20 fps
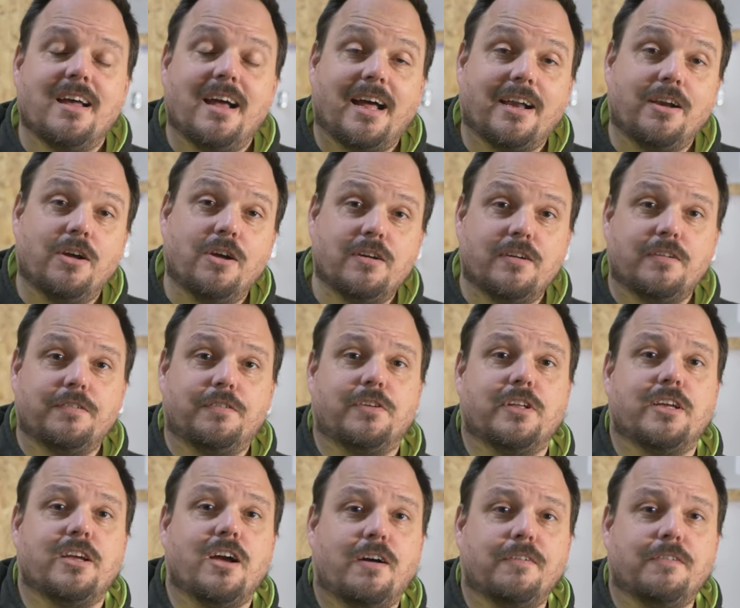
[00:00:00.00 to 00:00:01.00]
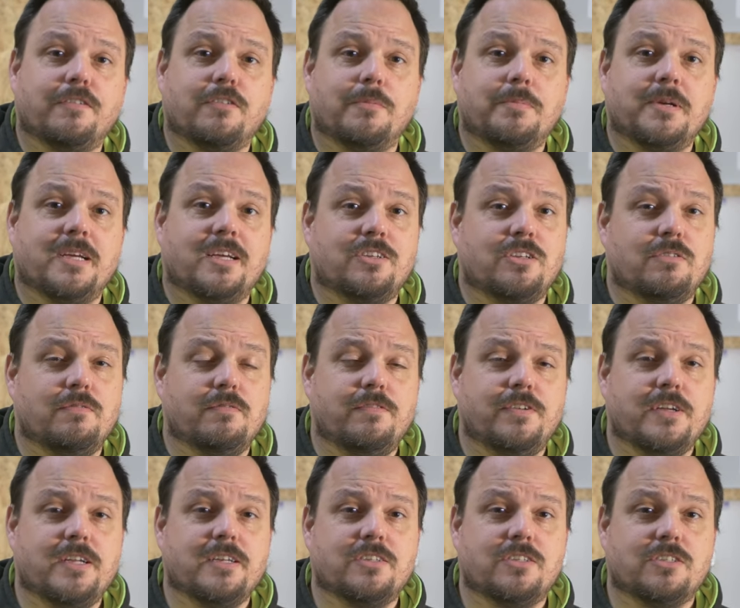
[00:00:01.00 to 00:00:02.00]
and hopefully offer a bit of
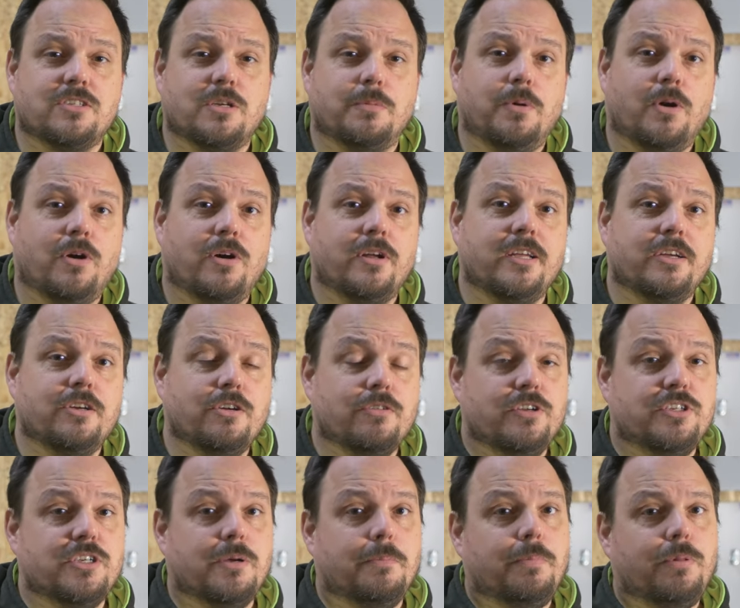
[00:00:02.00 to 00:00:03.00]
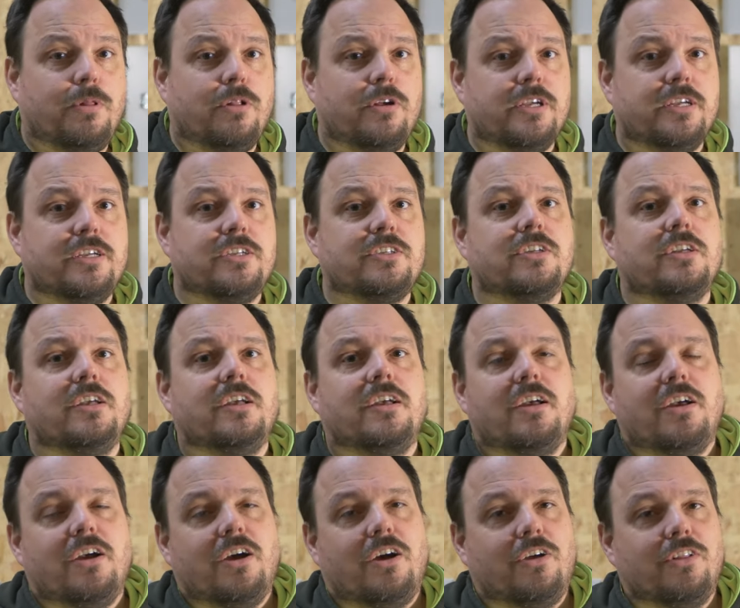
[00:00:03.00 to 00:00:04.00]
something to support and encourage employers
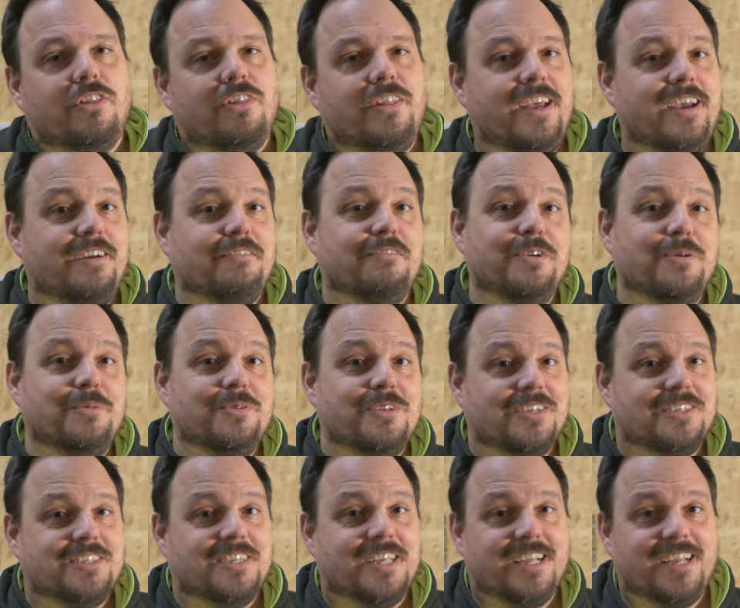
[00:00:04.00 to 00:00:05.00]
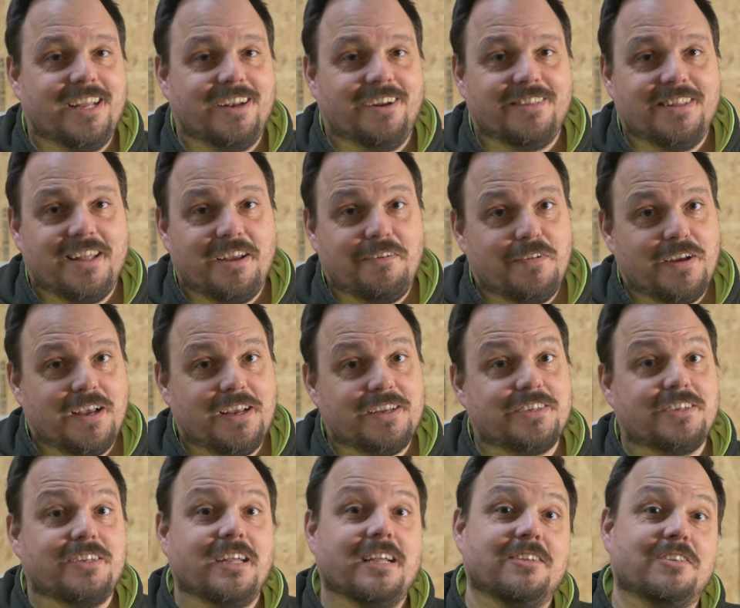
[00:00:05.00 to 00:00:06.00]
on their route to taking on their
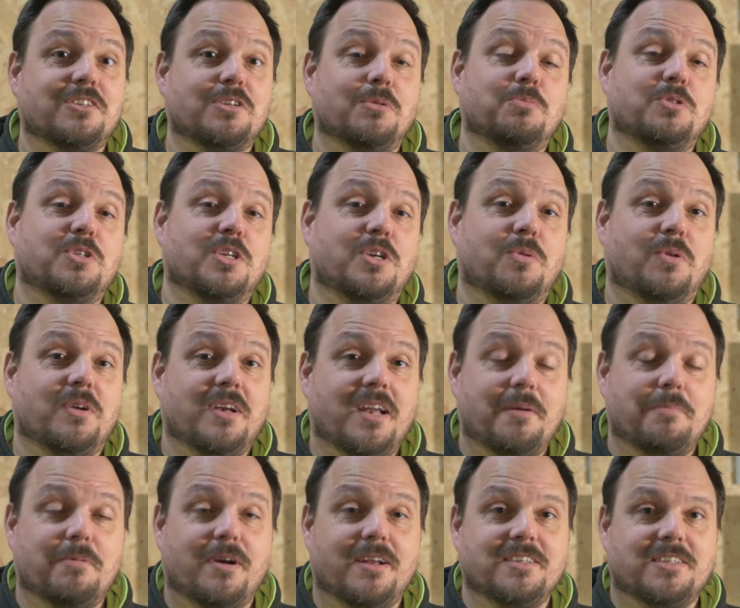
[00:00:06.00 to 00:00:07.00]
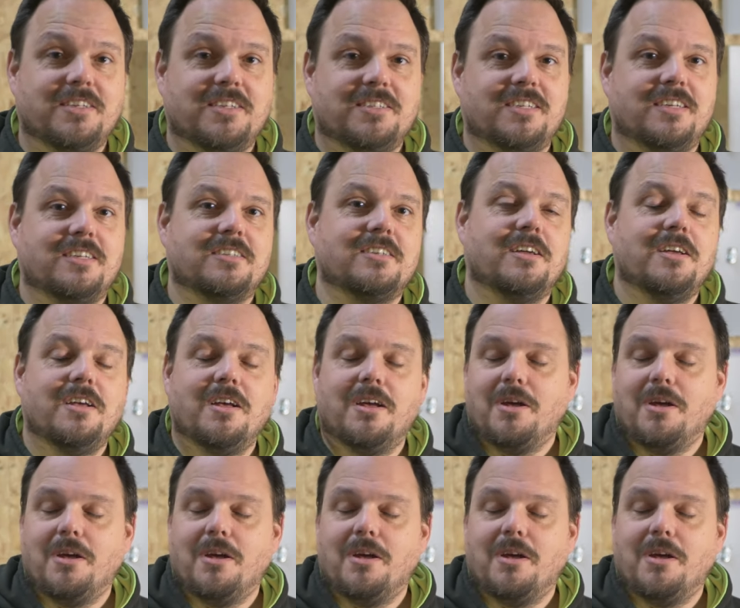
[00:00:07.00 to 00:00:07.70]
first and subsequent apprentices.